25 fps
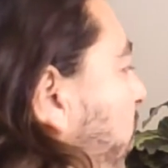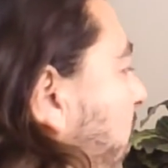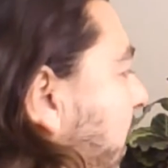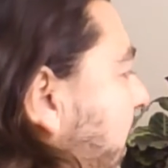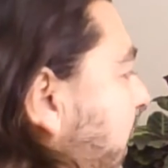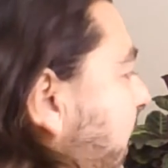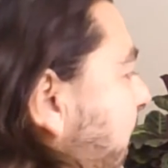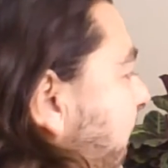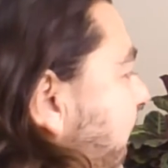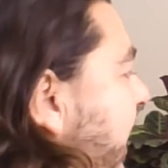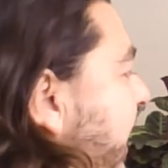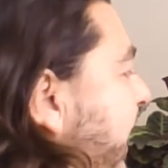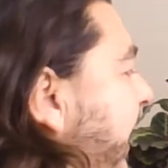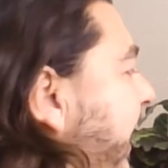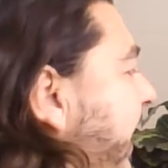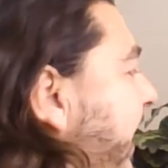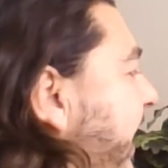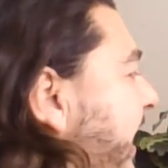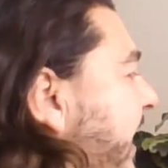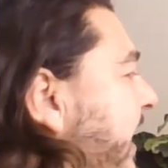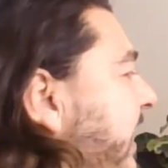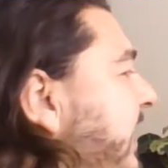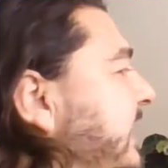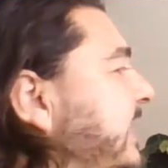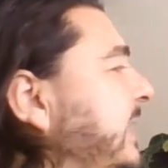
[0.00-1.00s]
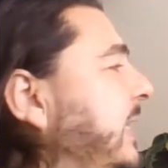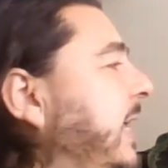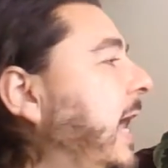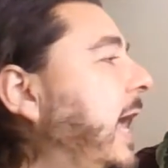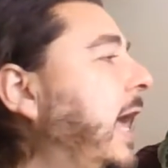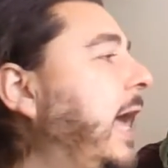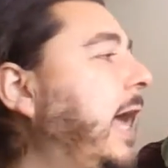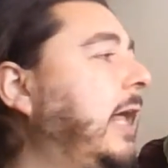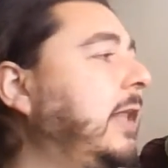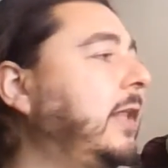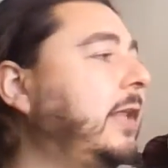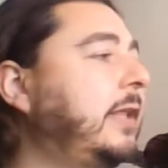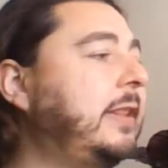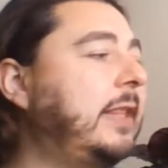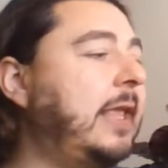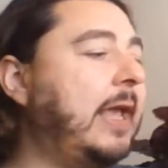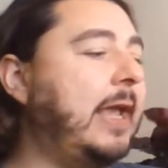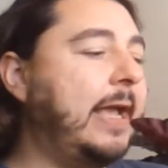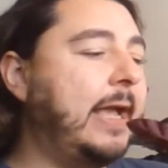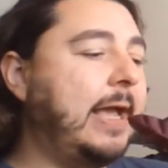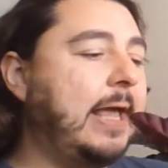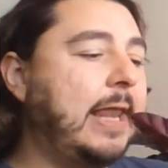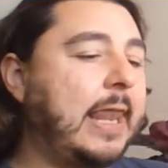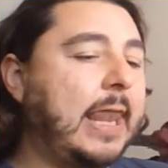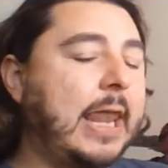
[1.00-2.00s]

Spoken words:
one is Calathea